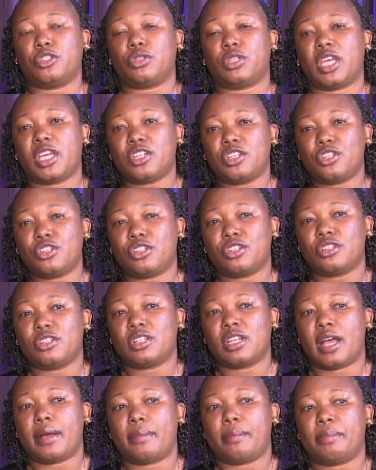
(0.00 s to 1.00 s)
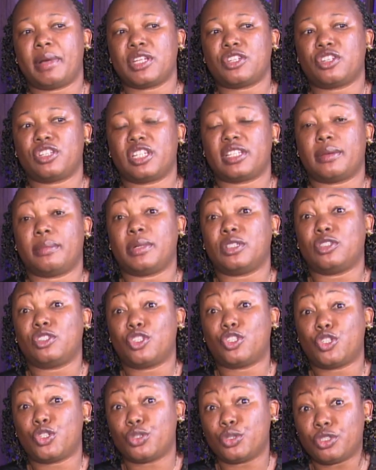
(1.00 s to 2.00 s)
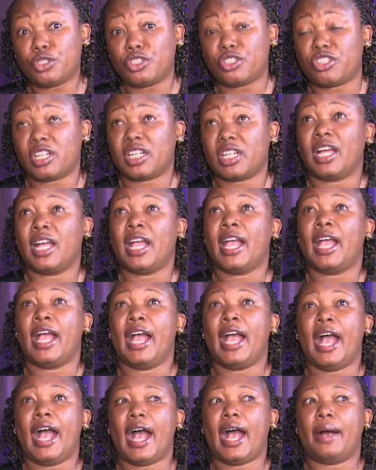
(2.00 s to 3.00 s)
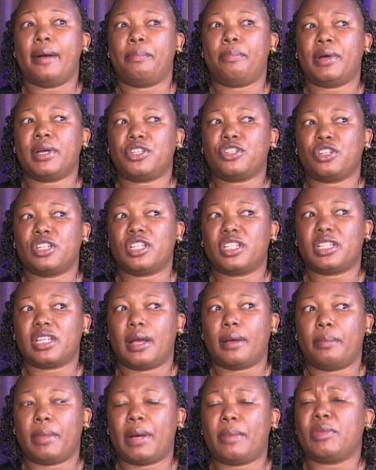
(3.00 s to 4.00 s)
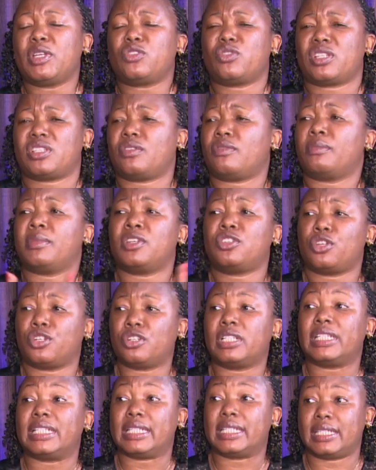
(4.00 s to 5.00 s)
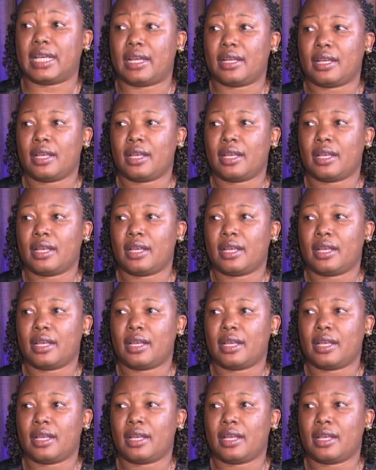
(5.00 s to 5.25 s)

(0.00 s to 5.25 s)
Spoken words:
education. I'm passionate about children. I'm passionate. I'm a transformational leader.